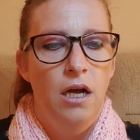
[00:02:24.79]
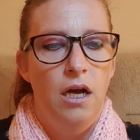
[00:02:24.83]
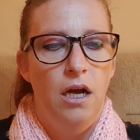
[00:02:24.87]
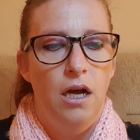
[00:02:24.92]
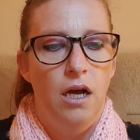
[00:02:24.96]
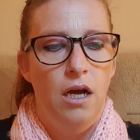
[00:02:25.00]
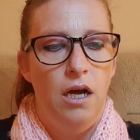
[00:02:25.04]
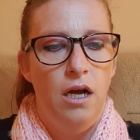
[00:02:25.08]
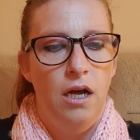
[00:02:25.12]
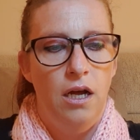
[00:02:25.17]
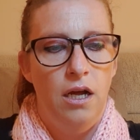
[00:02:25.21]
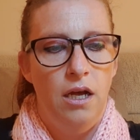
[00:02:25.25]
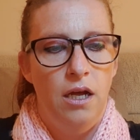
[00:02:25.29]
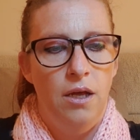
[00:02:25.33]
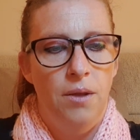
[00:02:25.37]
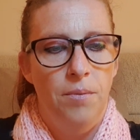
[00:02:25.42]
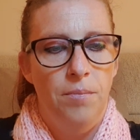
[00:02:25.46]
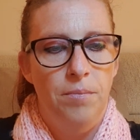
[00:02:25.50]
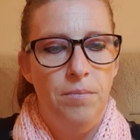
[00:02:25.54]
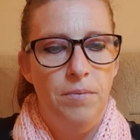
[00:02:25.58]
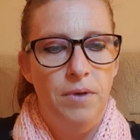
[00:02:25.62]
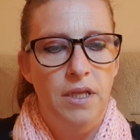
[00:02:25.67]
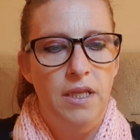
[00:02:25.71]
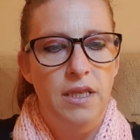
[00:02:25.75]

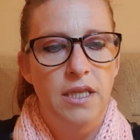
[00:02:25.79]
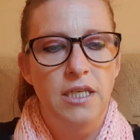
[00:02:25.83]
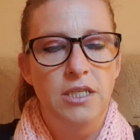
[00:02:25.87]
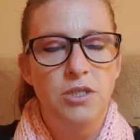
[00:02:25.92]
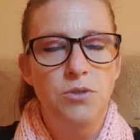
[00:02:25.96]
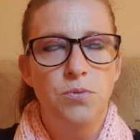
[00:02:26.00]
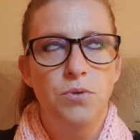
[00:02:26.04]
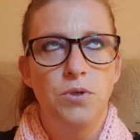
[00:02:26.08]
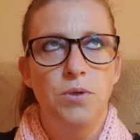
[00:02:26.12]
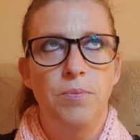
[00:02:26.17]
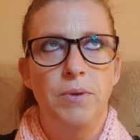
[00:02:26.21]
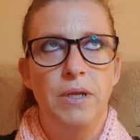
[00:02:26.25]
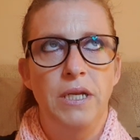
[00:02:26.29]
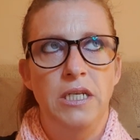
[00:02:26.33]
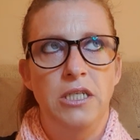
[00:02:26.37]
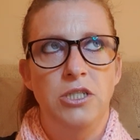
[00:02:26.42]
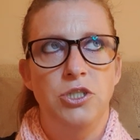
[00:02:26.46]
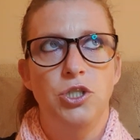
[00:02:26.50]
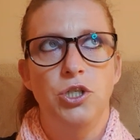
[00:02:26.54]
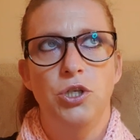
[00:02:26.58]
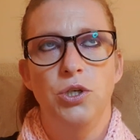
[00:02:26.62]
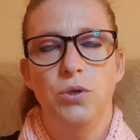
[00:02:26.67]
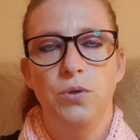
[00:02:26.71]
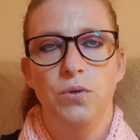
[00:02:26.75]
Now, this would have been
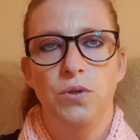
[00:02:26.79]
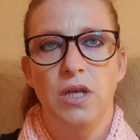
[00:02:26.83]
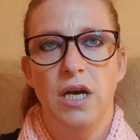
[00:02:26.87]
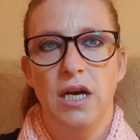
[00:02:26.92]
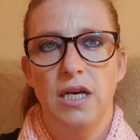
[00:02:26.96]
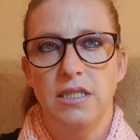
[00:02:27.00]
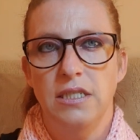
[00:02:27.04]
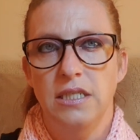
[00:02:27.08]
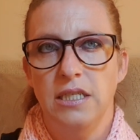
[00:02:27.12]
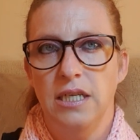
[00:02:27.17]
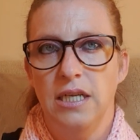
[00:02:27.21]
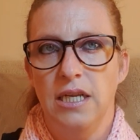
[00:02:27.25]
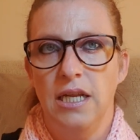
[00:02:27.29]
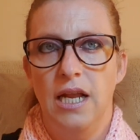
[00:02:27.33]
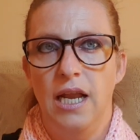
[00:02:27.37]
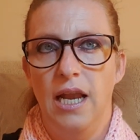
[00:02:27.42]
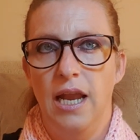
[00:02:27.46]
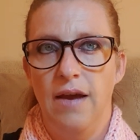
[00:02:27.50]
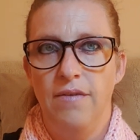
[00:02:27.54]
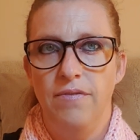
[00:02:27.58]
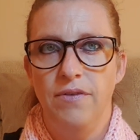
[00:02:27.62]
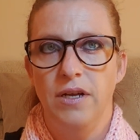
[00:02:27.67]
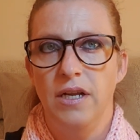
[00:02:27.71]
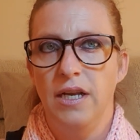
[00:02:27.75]
in
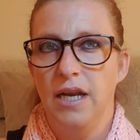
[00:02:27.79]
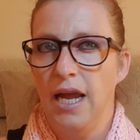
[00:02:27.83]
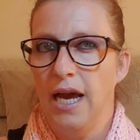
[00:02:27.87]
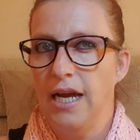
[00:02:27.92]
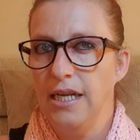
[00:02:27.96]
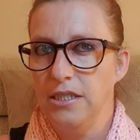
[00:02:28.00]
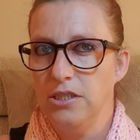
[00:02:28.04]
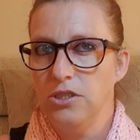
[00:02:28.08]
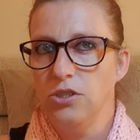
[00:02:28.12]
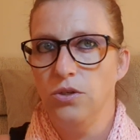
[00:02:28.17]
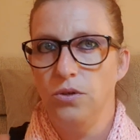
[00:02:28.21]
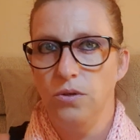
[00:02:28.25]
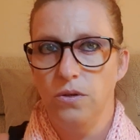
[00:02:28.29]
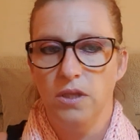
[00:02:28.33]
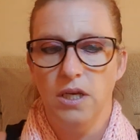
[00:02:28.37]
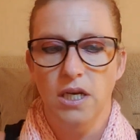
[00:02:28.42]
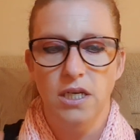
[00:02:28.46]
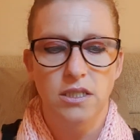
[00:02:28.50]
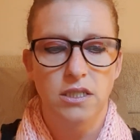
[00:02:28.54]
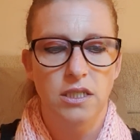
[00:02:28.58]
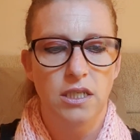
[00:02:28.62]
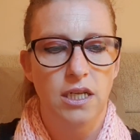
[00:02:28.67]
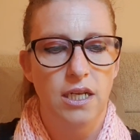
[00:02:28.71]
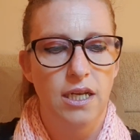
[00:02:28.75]
2011, late
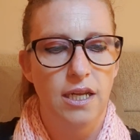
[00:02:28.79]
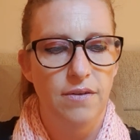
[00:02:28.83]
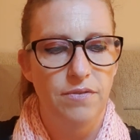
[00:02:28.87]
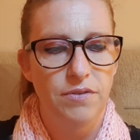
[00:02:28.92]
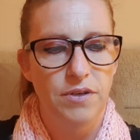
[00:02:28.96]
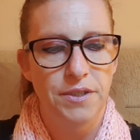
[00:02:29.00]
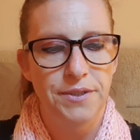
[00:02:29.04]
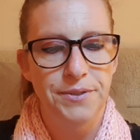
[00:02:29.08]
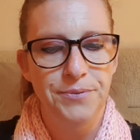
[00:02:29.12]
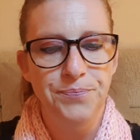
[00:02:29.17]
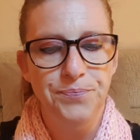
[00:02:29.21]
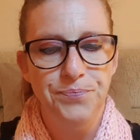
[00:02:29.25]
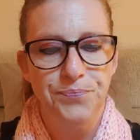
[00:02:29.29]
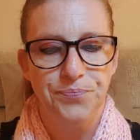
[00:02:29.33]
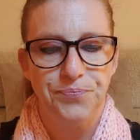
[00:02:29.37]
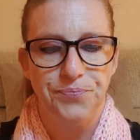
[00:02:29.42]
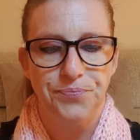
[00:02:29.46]
2011.